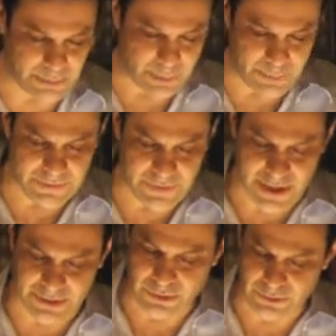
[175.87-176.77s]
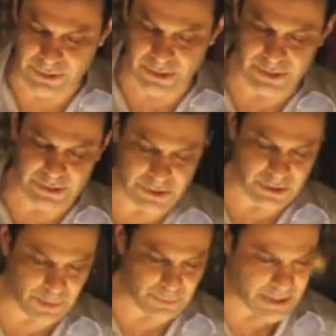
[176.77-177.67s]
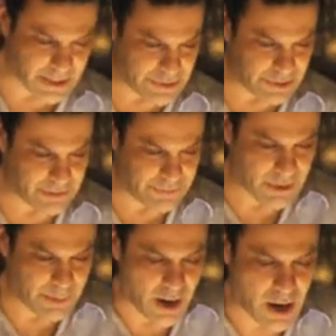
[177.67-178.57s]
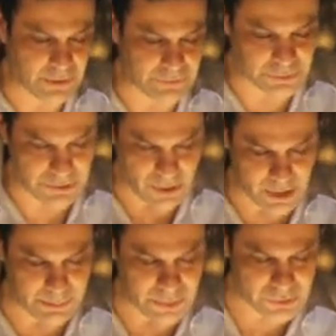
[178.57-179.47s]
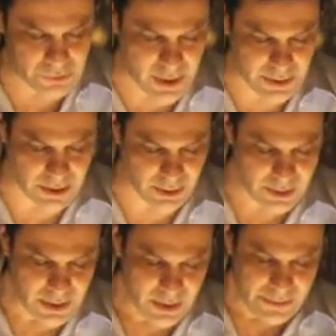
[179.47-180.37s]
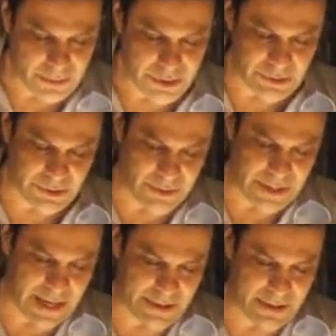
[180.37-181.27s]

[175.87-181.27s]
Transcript: to pivot on a too serious interpretation of an apocryphal song amused Raquel, though she certainly had an